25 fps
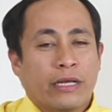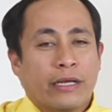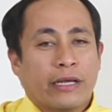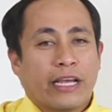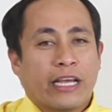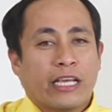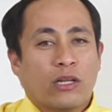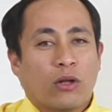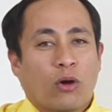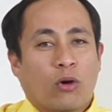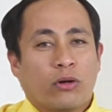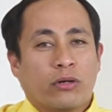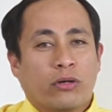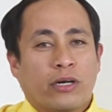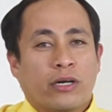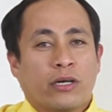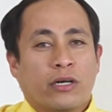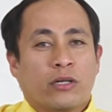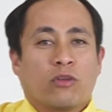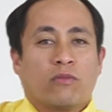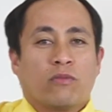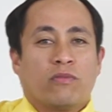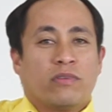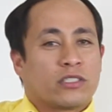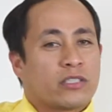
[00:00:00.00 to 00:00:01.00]
in order
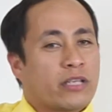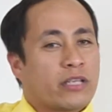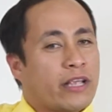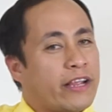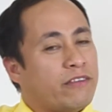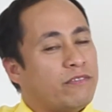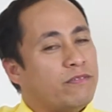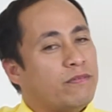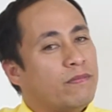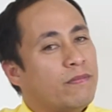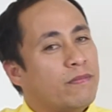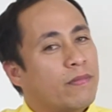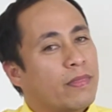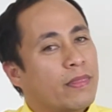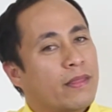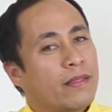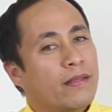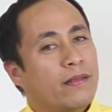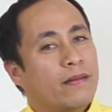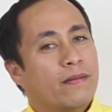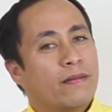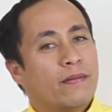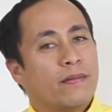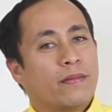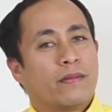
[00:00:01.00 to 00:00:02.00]
to be saved.
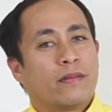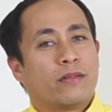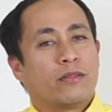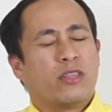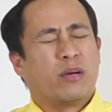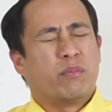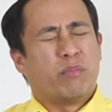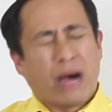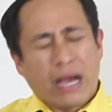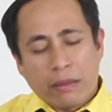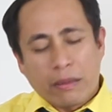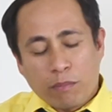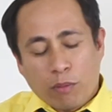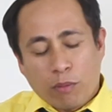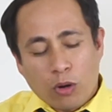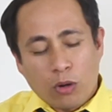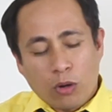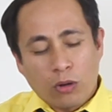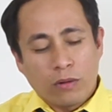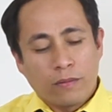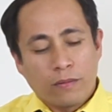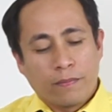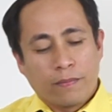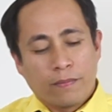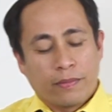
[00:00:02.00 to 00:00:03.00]
The
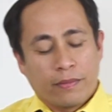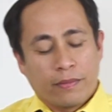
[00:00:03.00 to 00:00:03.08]
Bible